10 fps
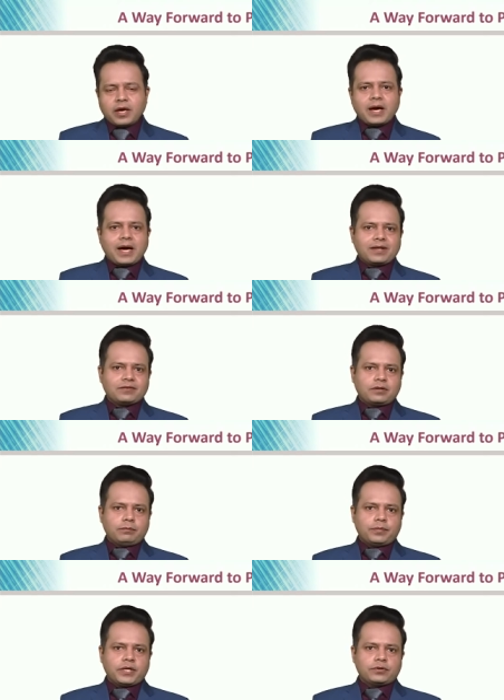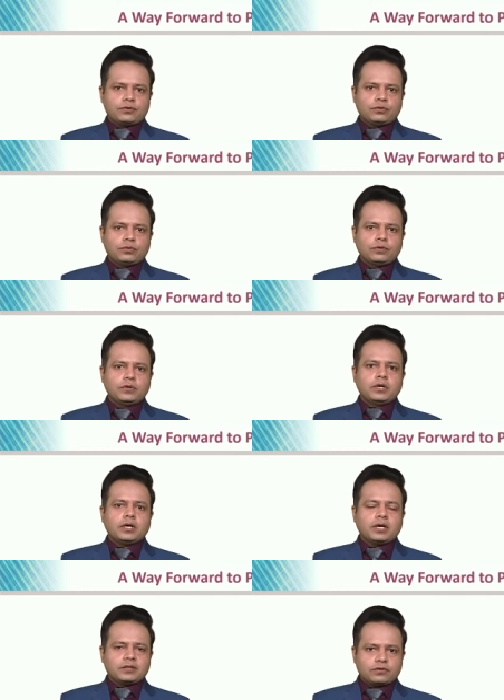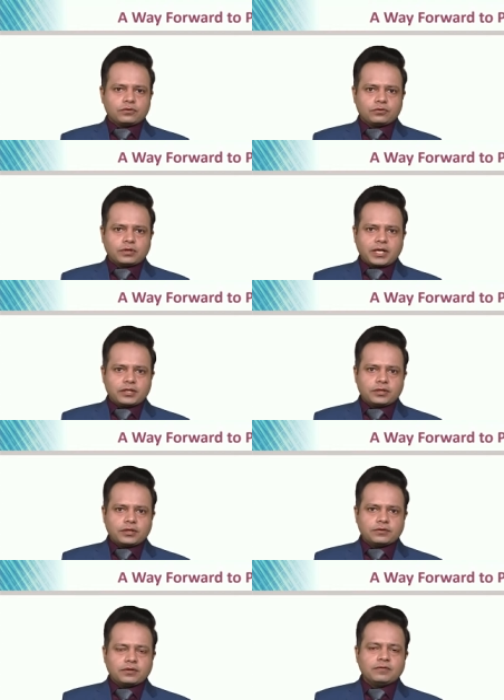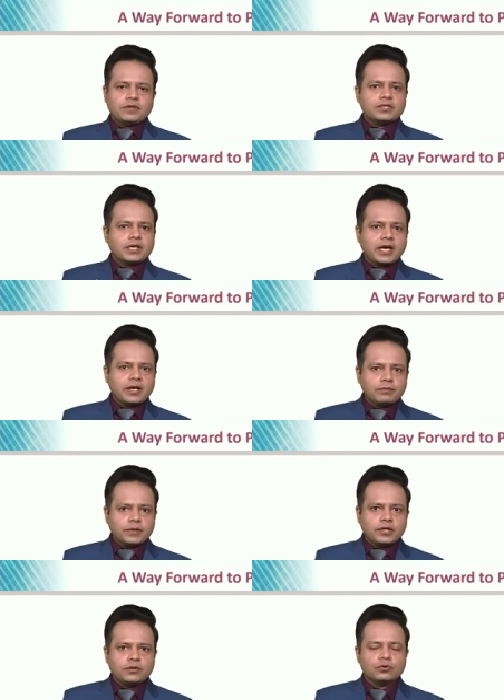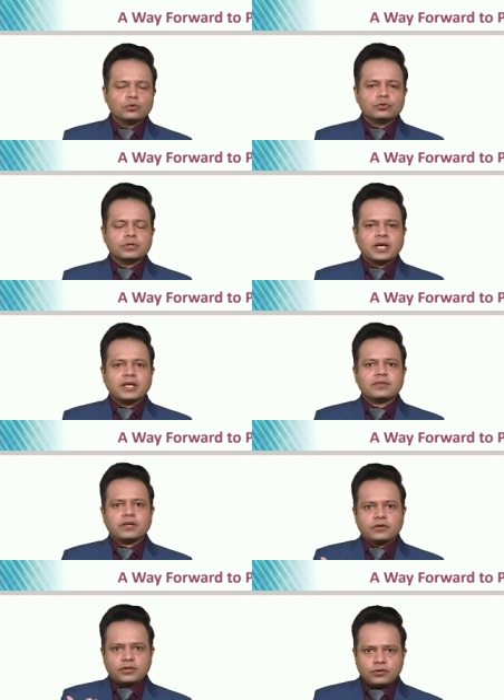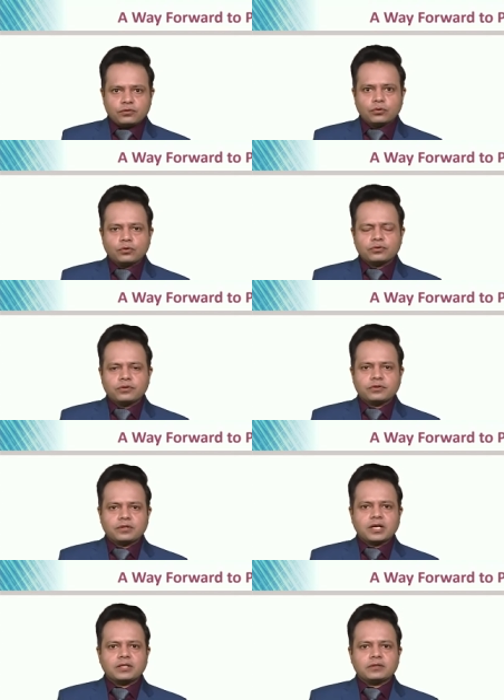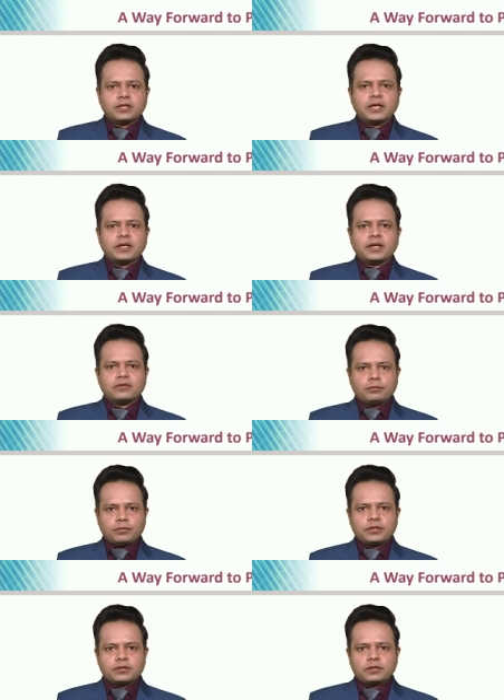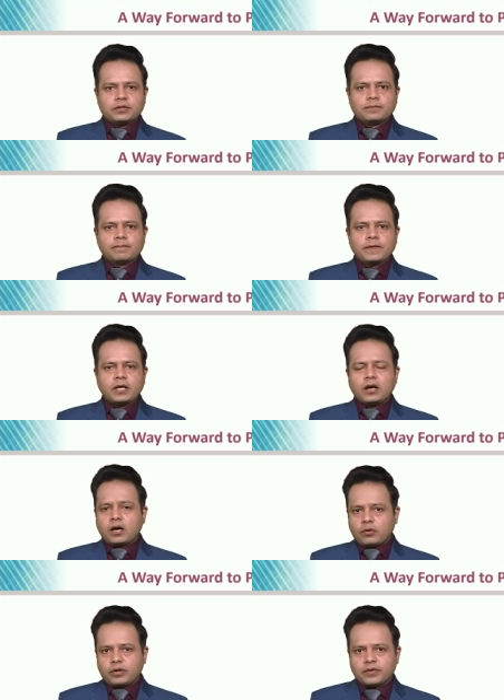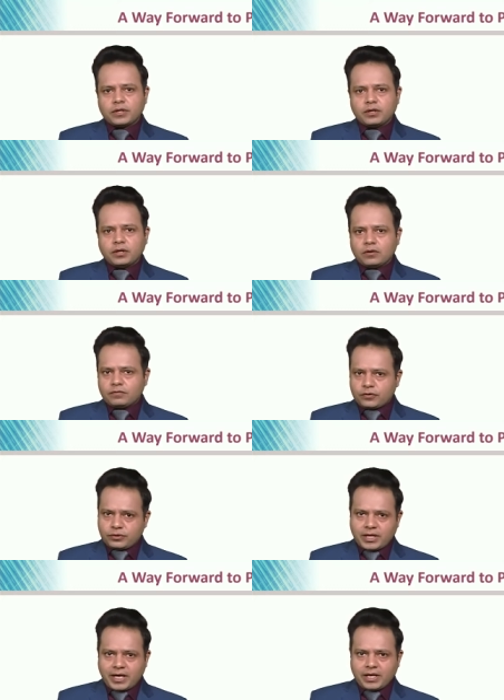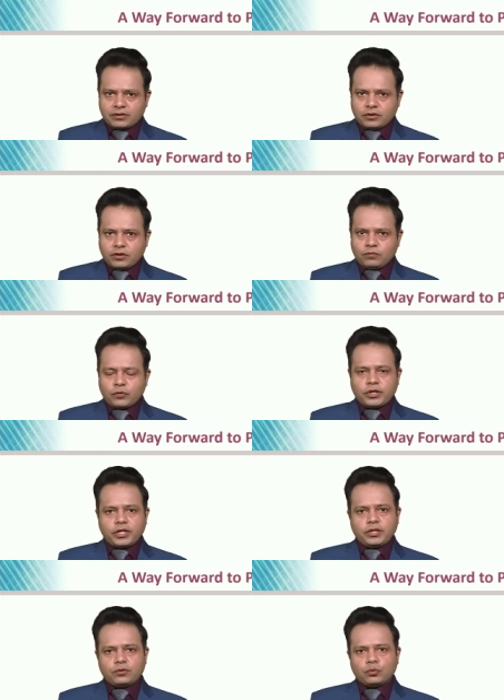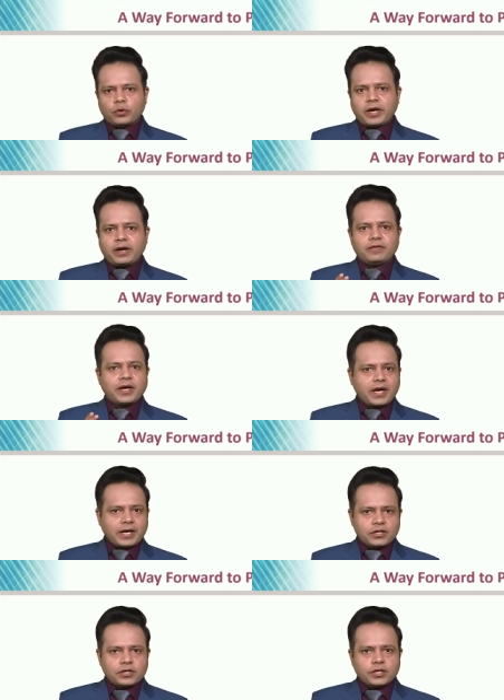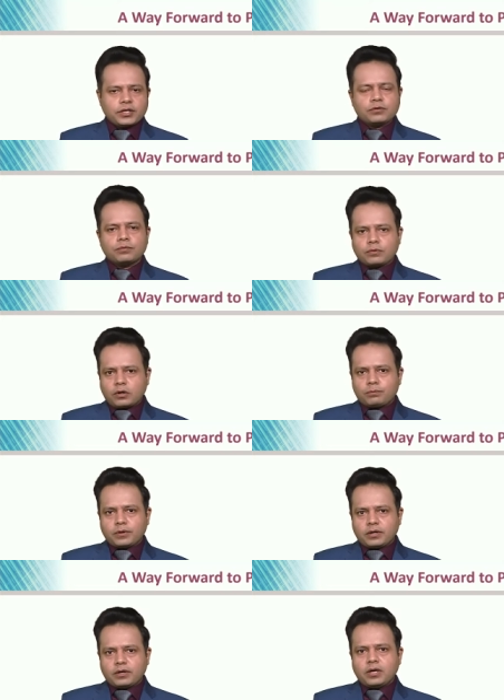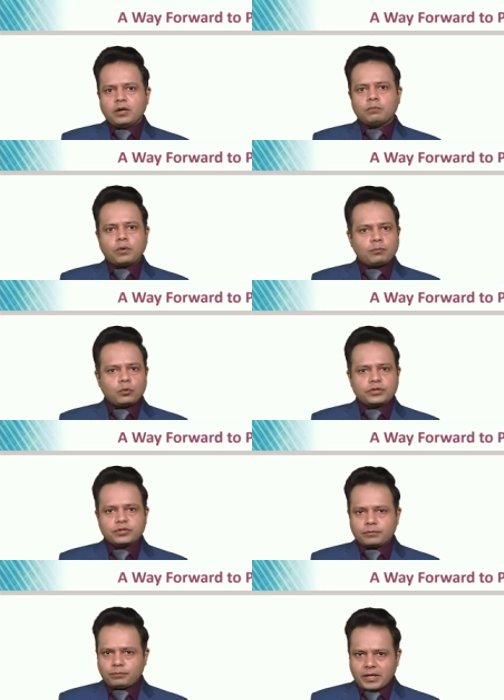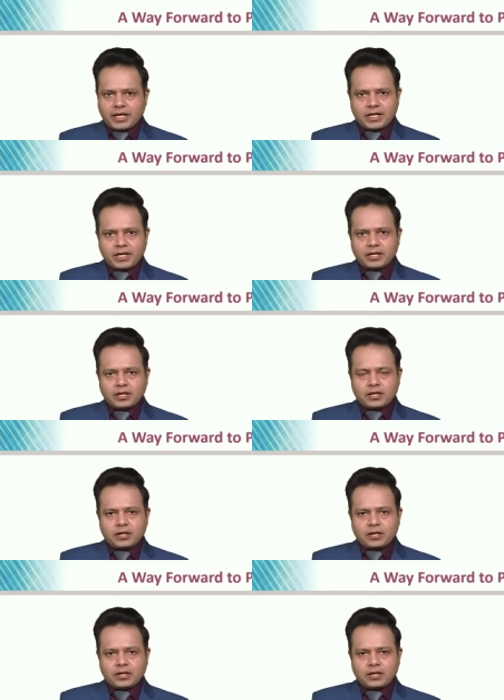as compared to other societies, which can be used as a resource rather than as a burden. However, for that, we need to have adequate proper population planning,